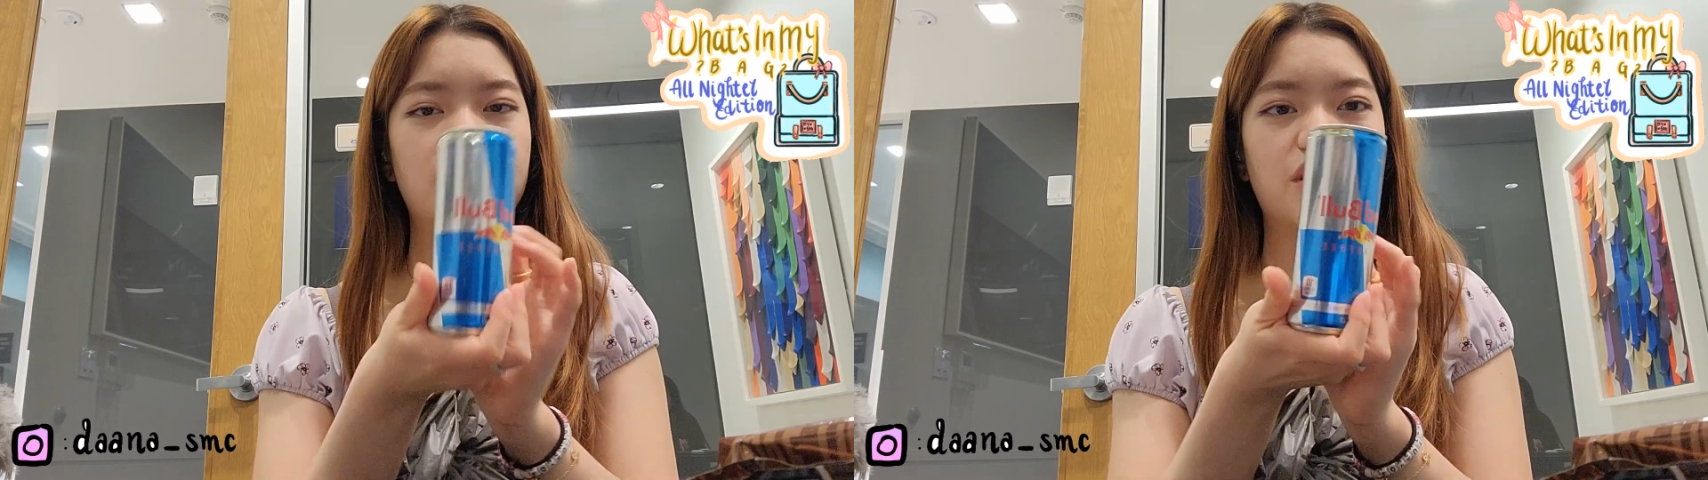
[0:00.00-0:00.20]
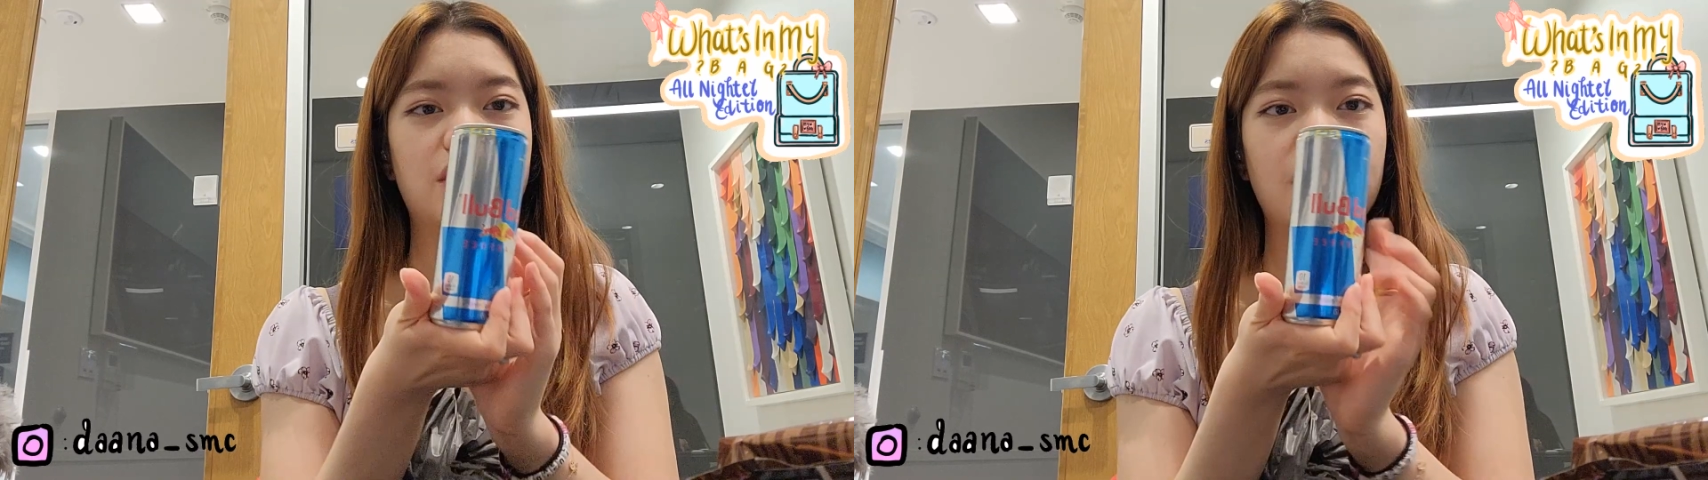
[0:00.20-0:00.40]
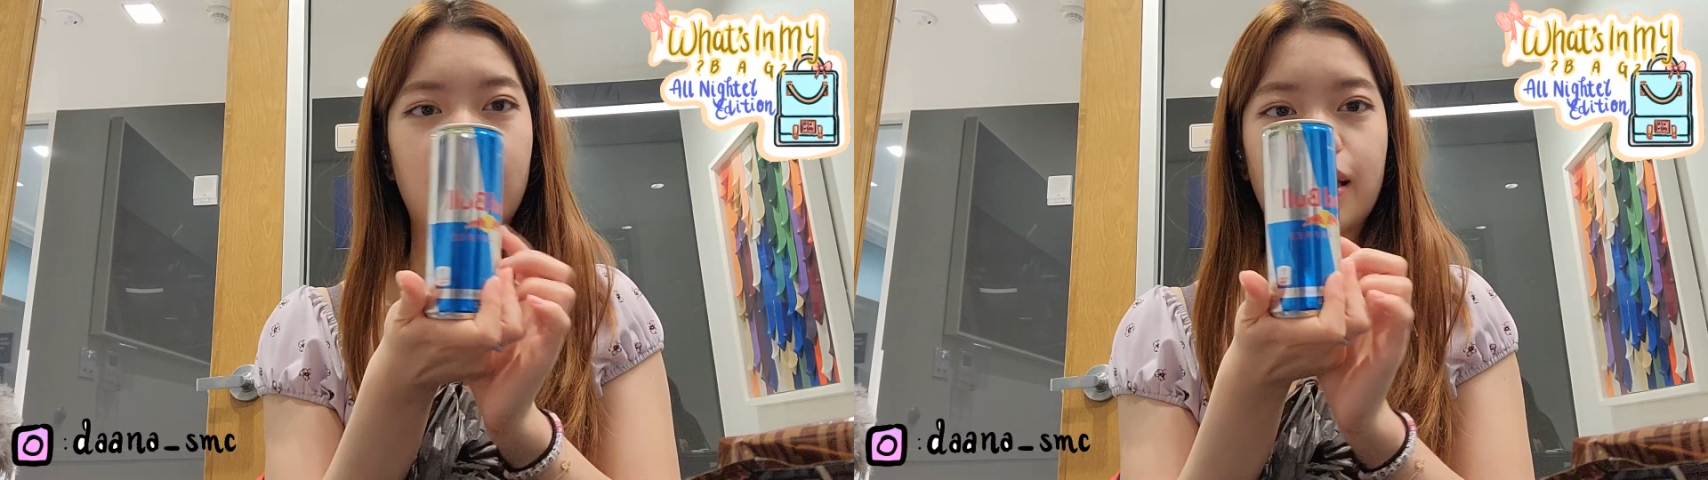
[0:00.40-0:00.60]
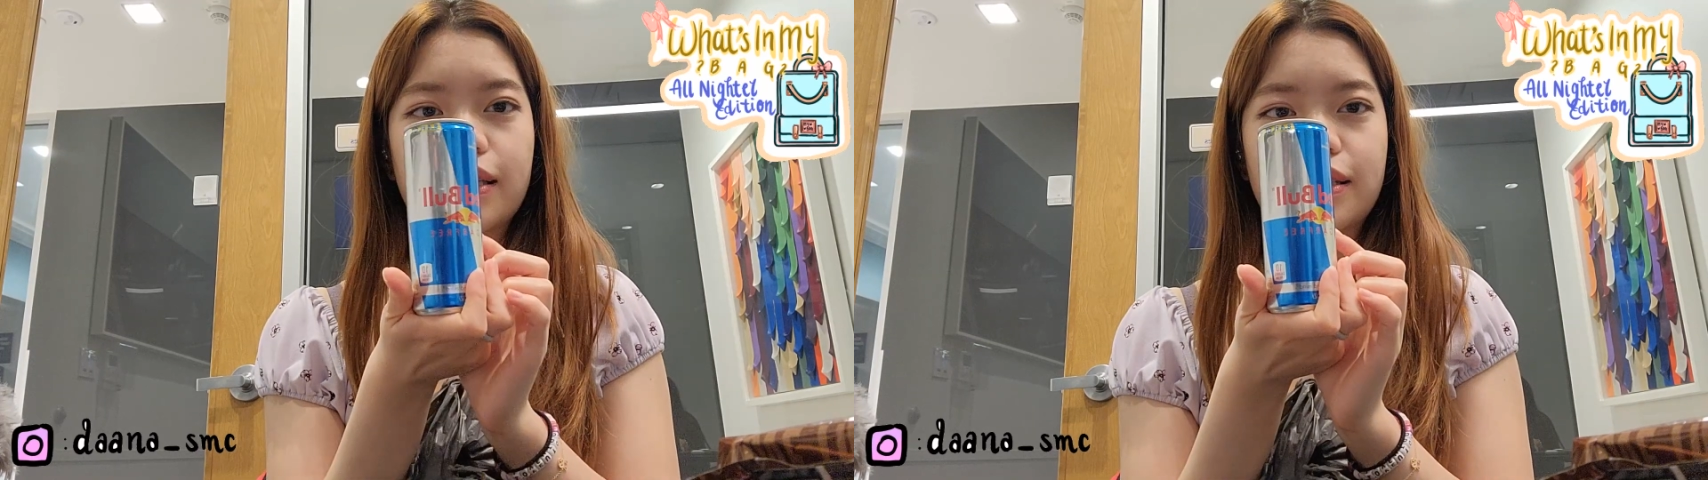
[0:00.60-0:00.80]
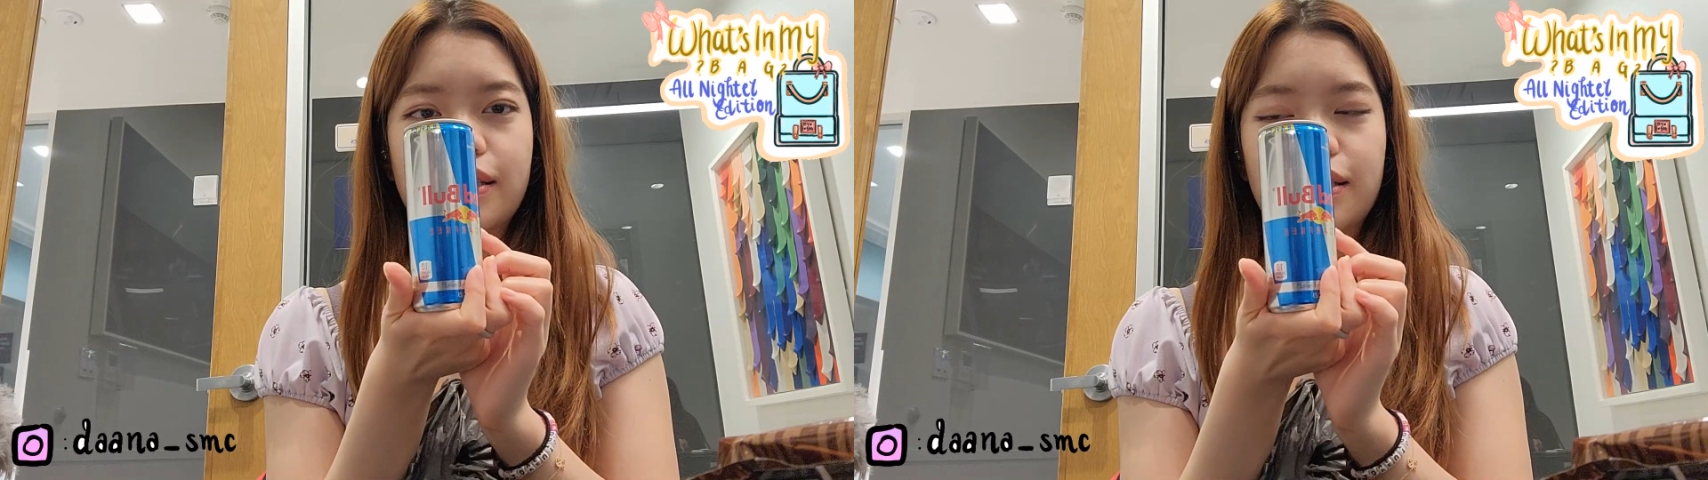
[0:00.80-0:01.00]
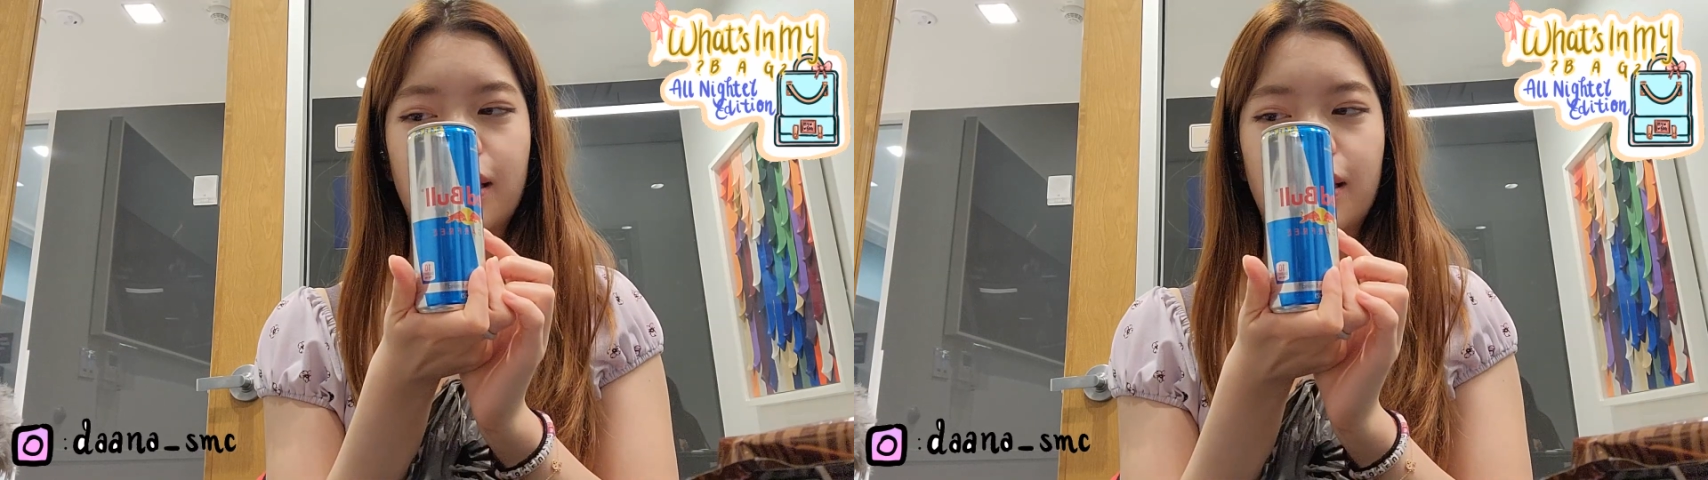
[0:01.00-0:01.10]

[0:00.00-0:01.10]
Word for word: just in case